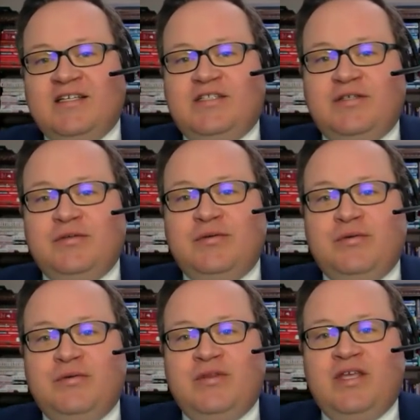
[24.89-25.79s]

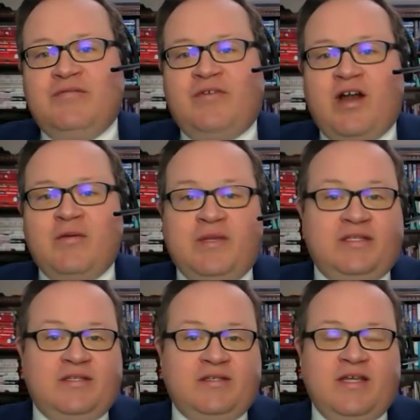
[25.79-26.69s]
to the
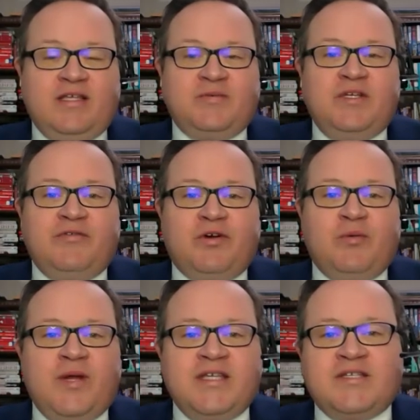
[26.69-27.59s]
environment as we
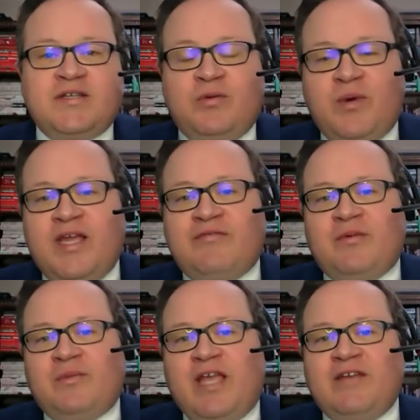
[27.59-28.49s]
divert waste away
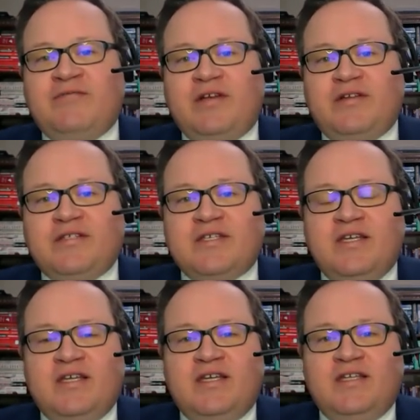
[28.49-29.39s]
from landfills,
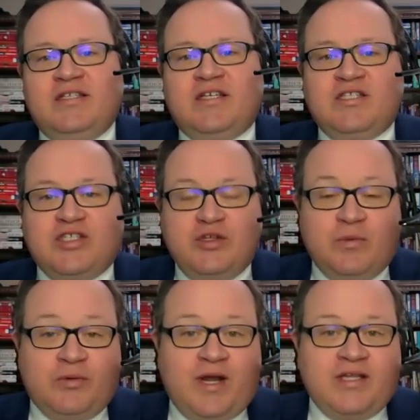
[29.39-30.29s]
to
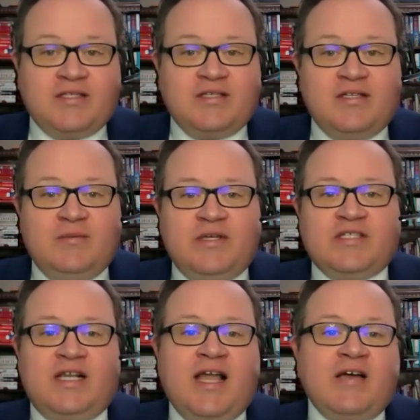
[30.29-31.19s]
consumer rights, because
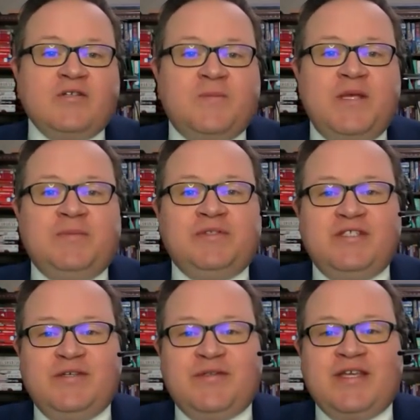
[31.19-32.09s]
it allows people to
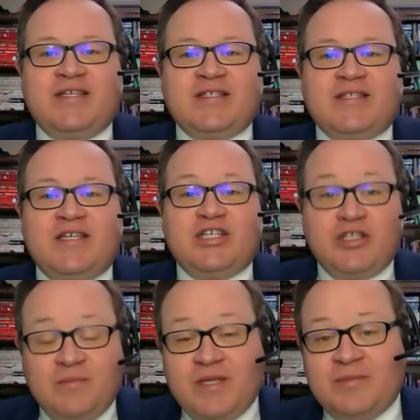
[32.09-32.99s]
do things they
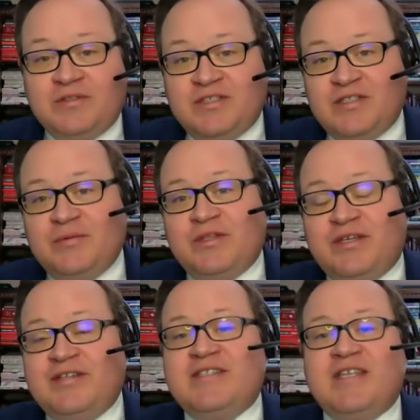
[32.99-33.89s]
should be able to do with the
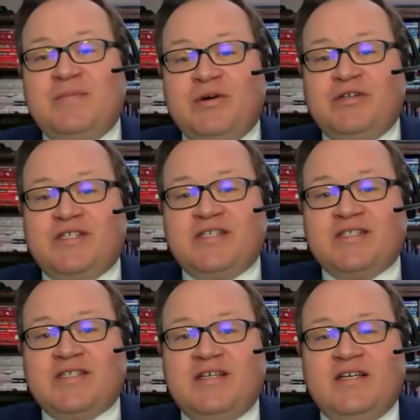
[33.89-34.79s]
goods they purchase.